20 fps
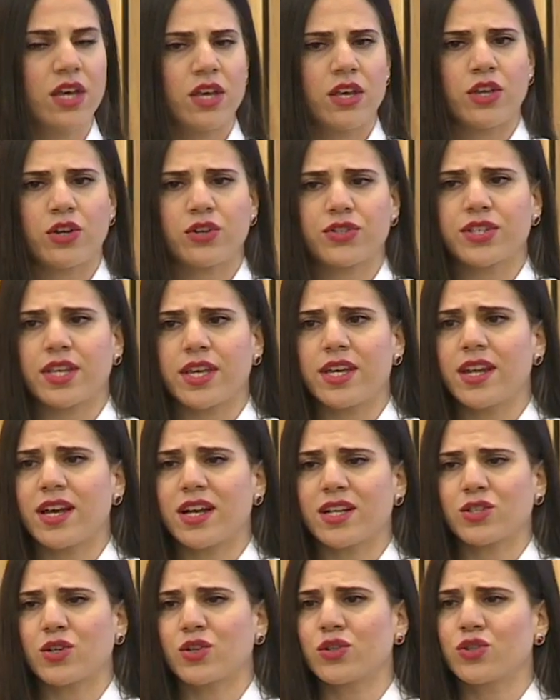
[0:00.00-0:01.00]
Your skin
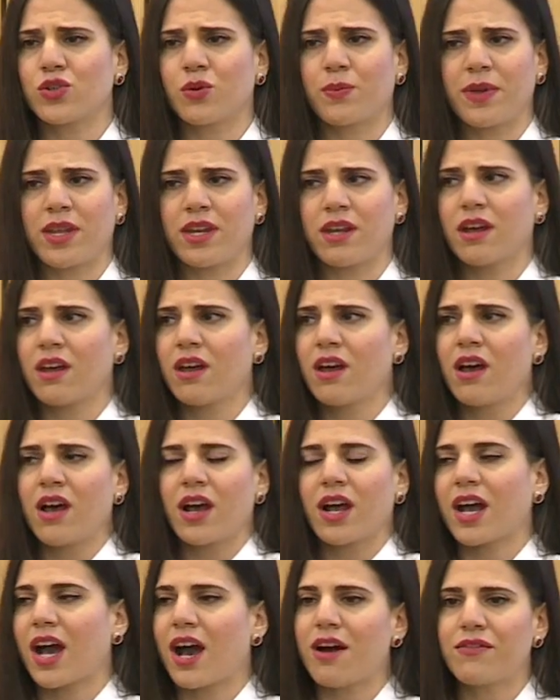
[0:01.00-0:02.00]
has also been
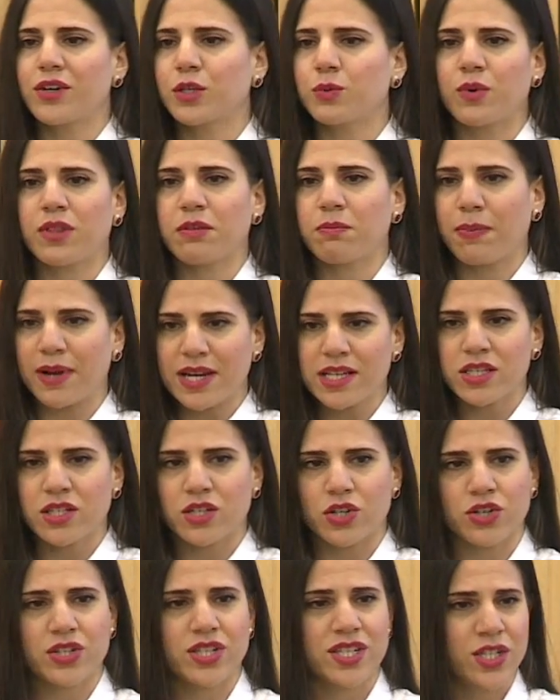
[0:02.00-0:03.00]
covered with
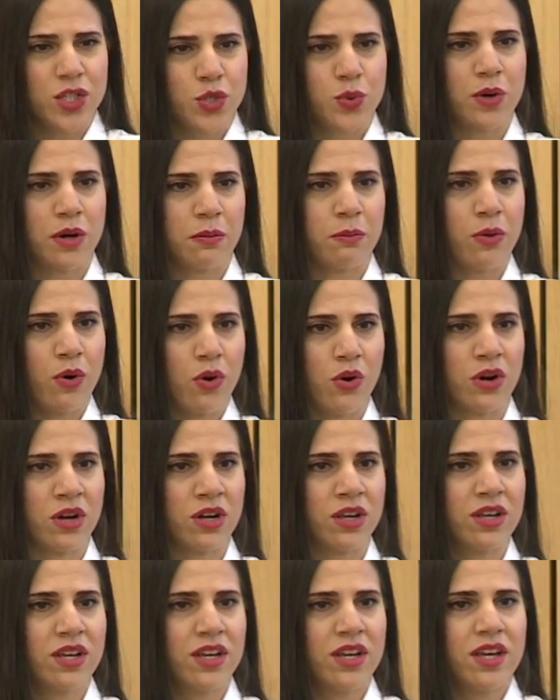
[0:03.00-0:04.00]
blisters since you were born,
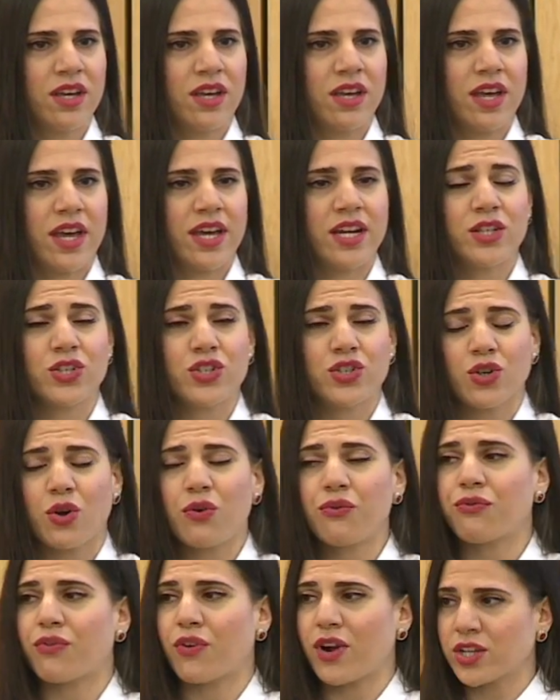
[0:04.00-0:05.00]
and is so
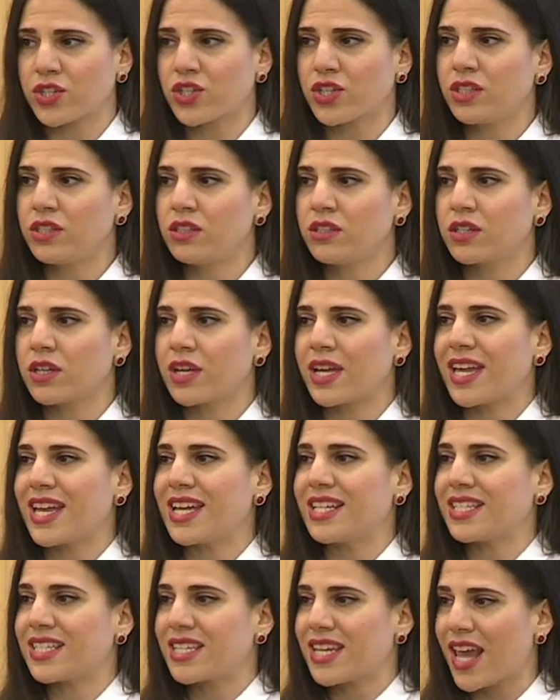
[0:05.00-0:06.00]
fragile,
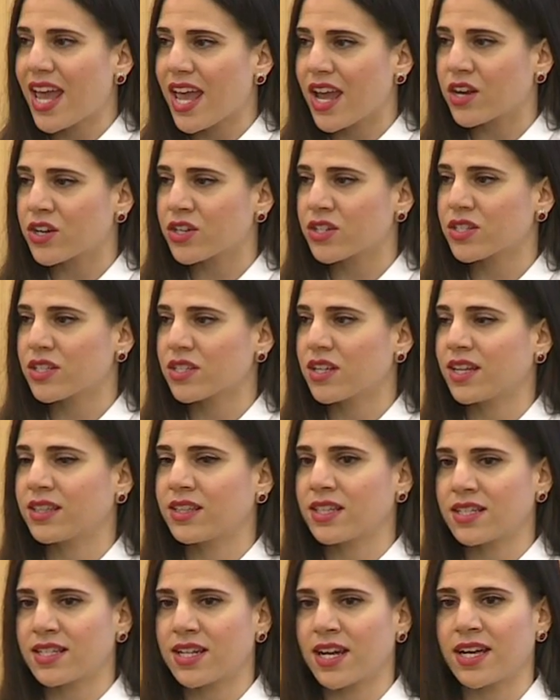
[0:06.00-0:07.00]
it tears at
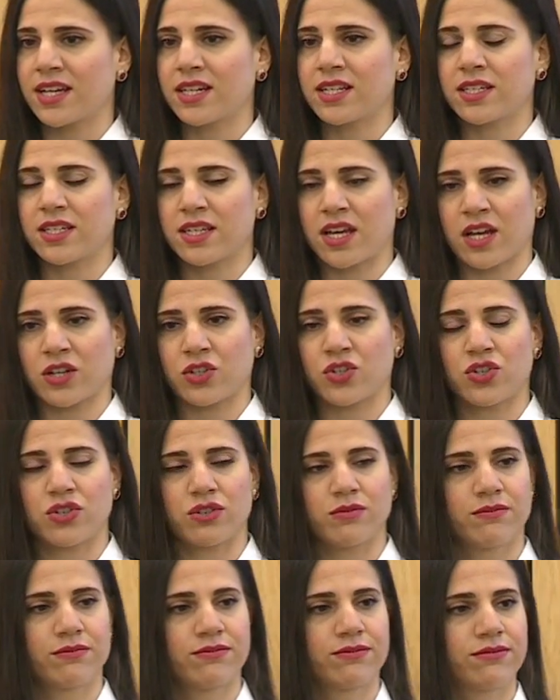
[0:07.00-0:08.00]
the slightest touch.
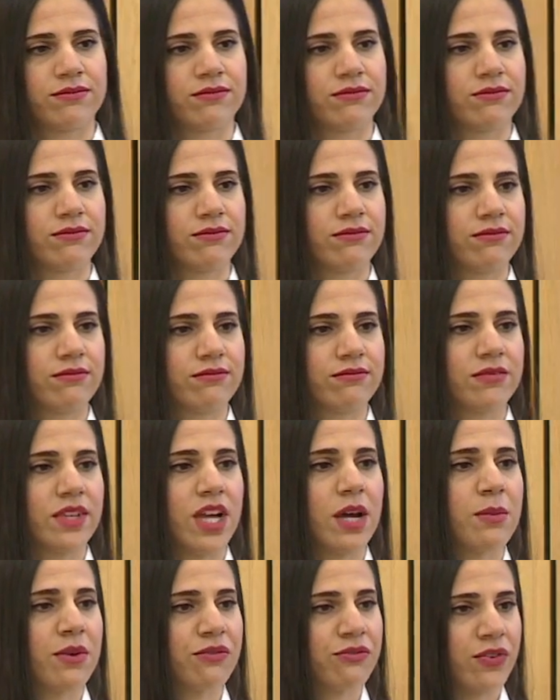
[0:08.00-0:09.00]

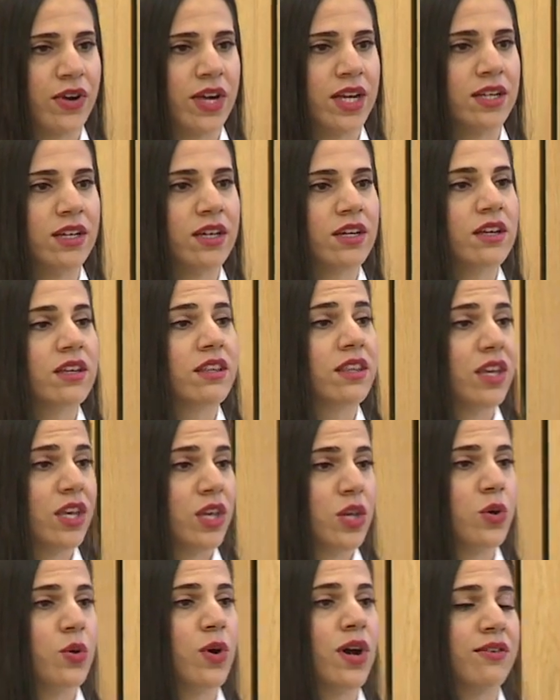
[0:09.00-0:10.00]
I'm afraid that
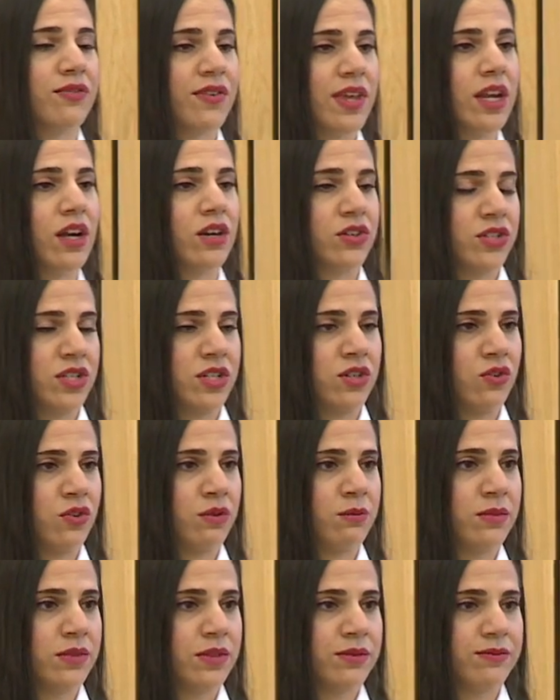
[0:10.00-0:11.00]
you have Kindler syndrome.